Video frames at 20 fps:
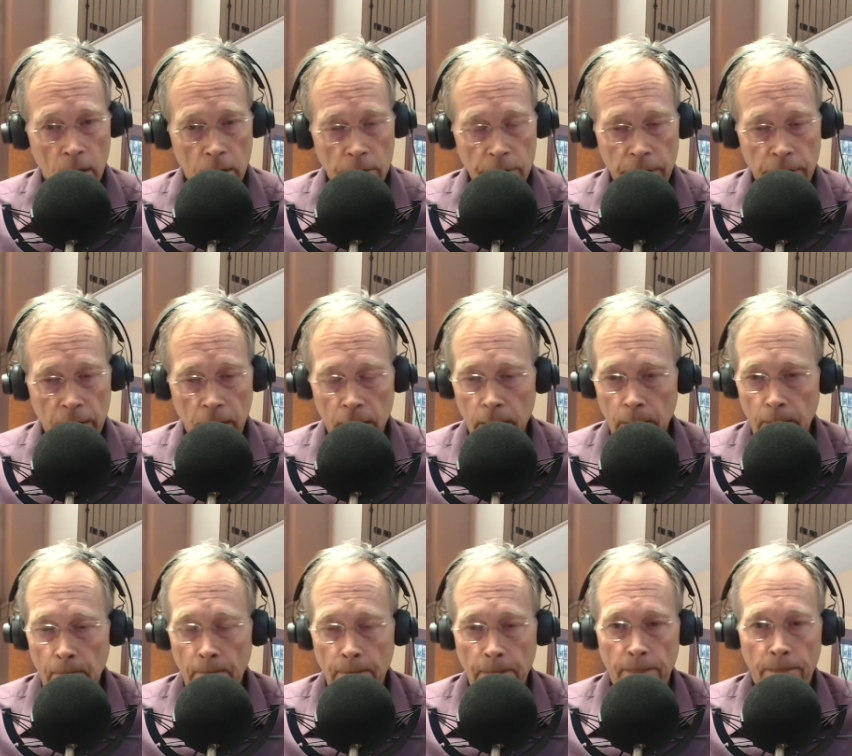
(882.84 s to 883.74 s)
They
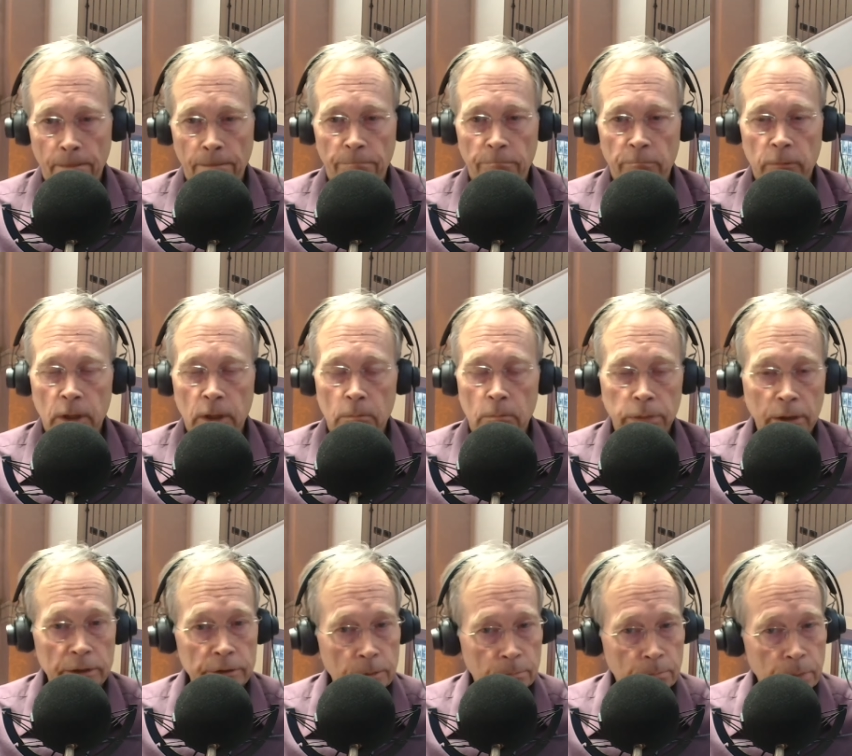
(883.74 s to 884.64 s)

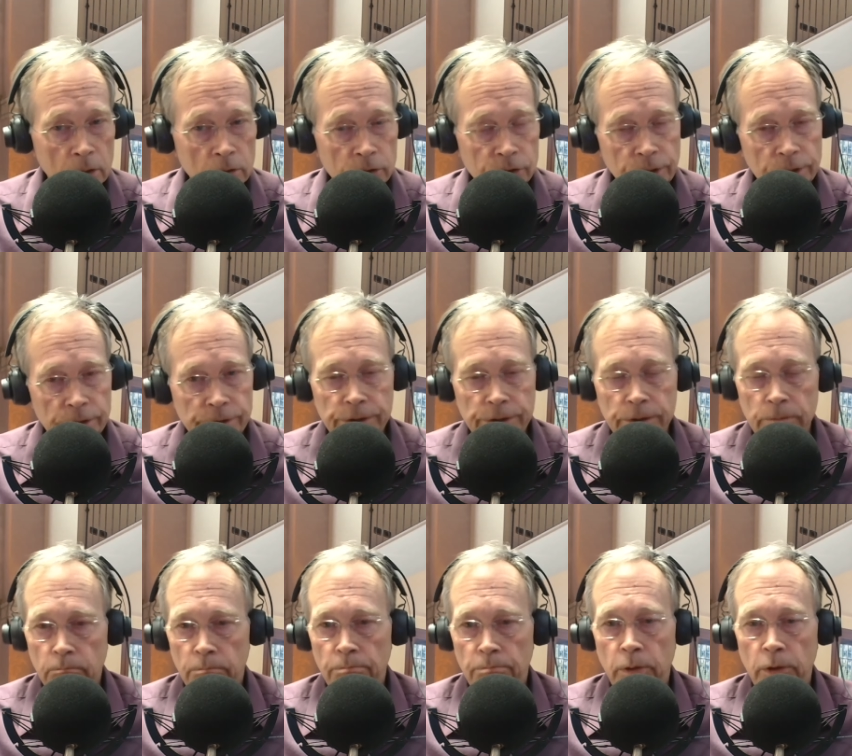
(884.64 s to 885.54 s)
complete the purchase,
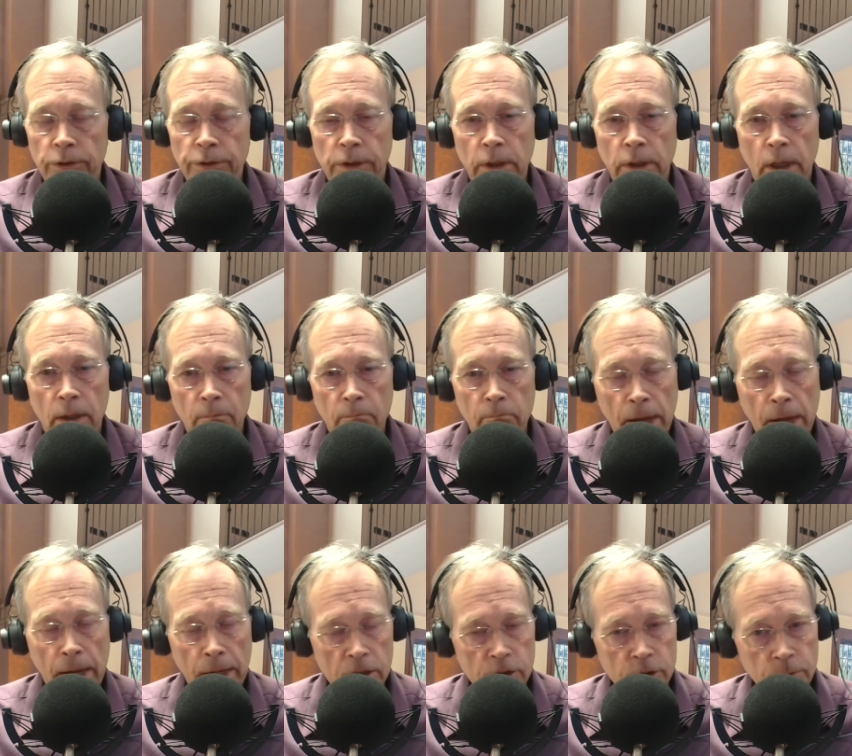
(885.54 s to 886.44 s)
put the
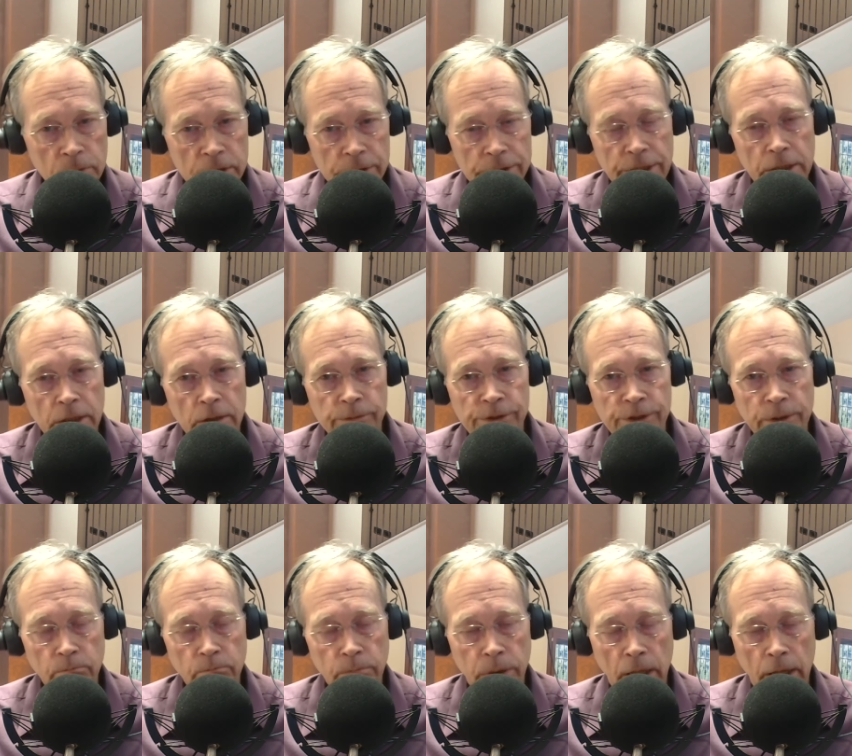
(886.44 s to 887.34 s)
management teams in
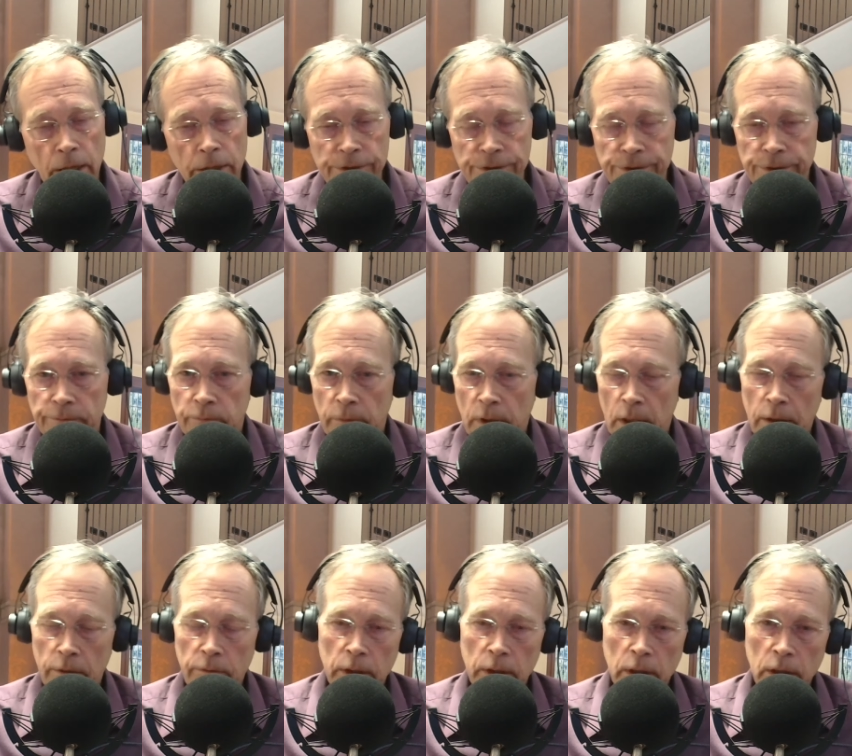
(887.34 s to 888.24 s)
place,
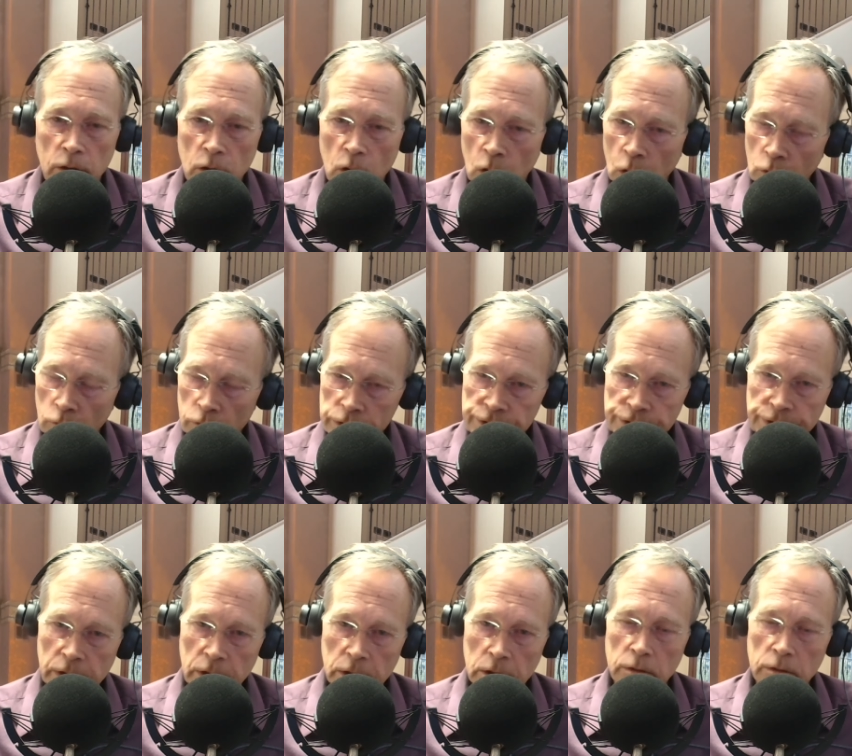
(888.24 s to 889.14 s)
and then
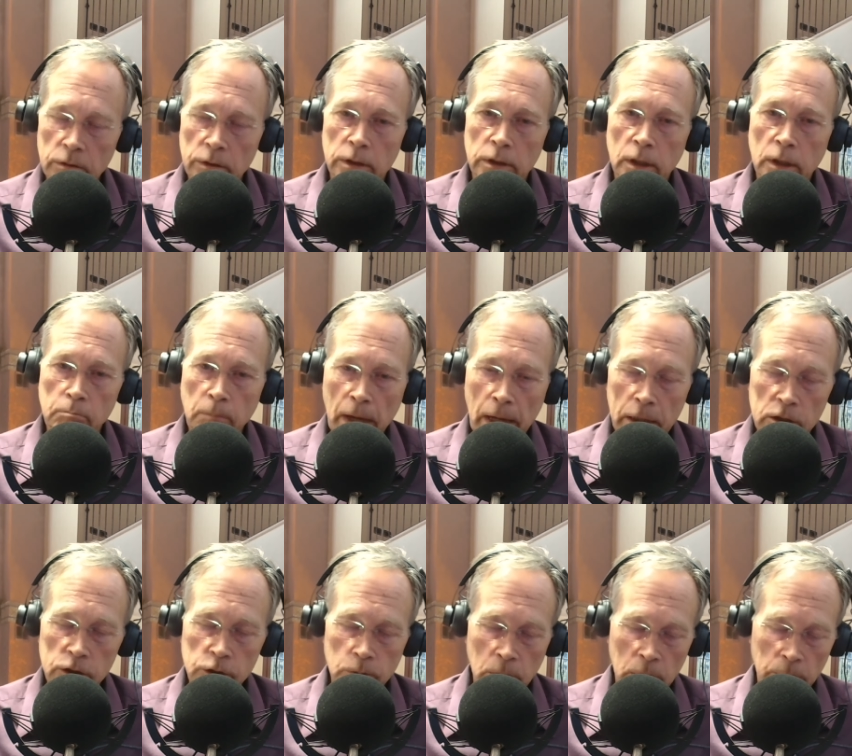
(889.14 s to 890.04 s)
oversee the
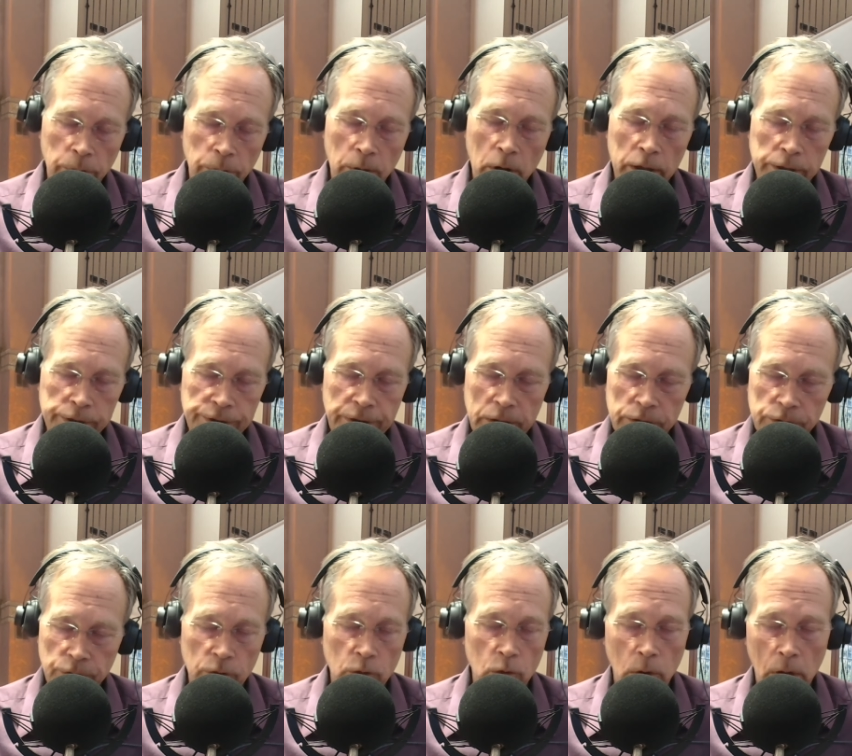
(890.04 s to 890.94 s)
management process
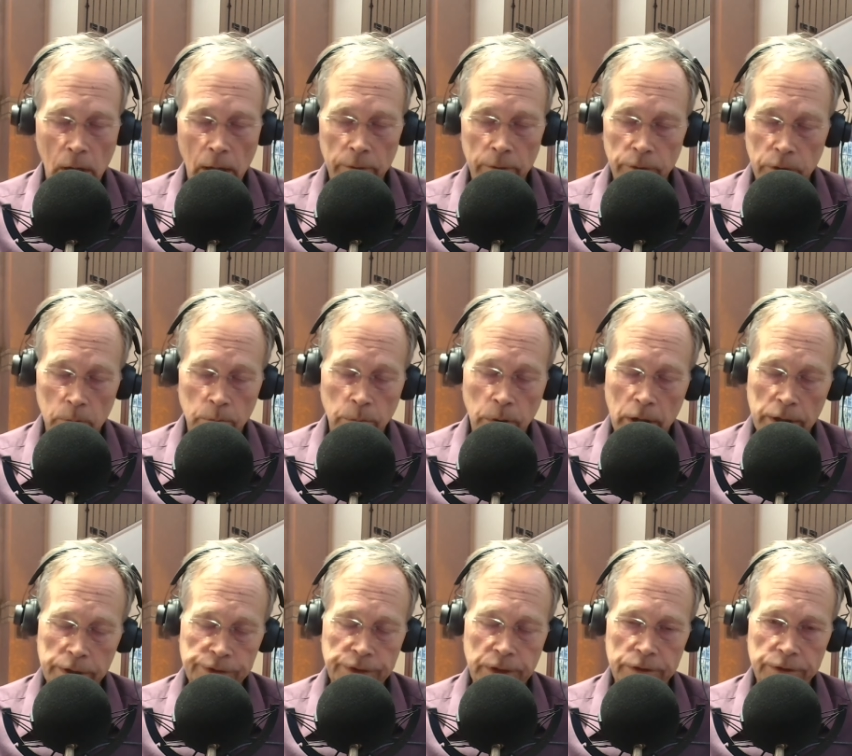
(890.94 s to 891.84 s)
throughout the
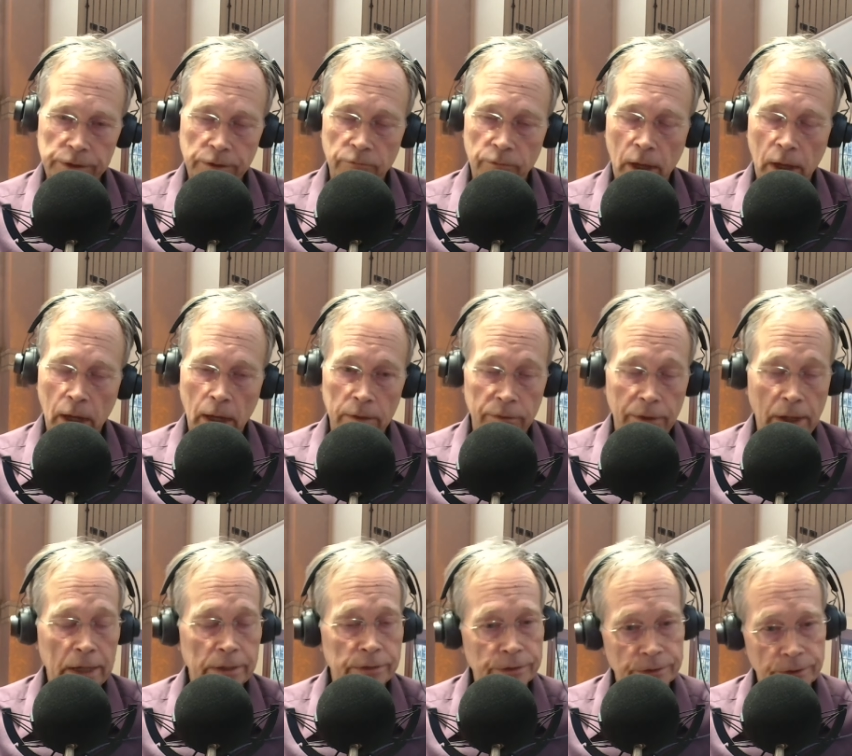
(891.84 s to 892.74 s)
process of that.
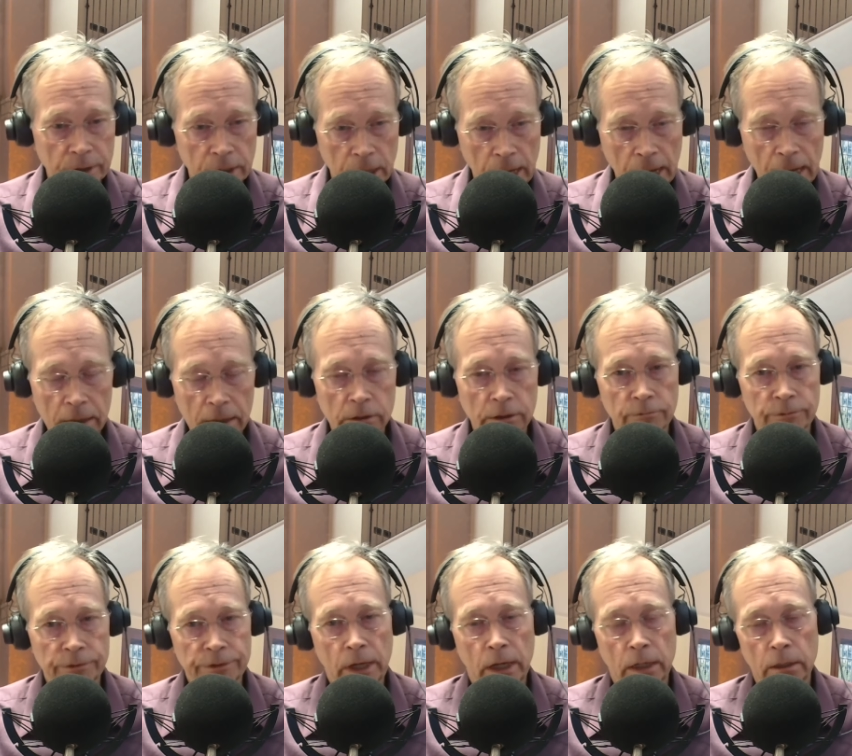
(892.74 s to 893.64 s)
That's the active
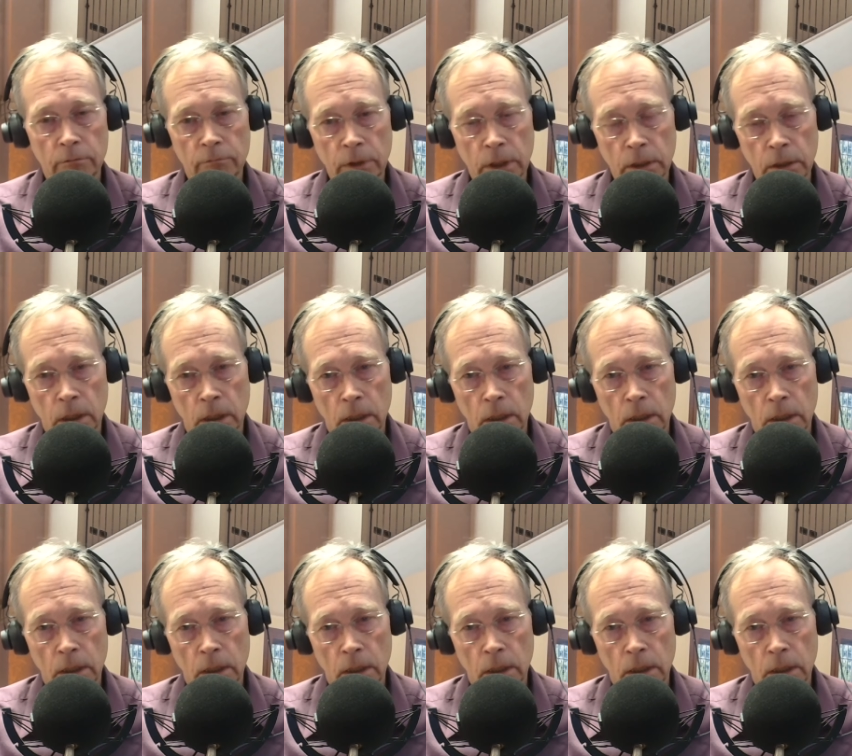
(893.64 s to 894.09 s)
side of it.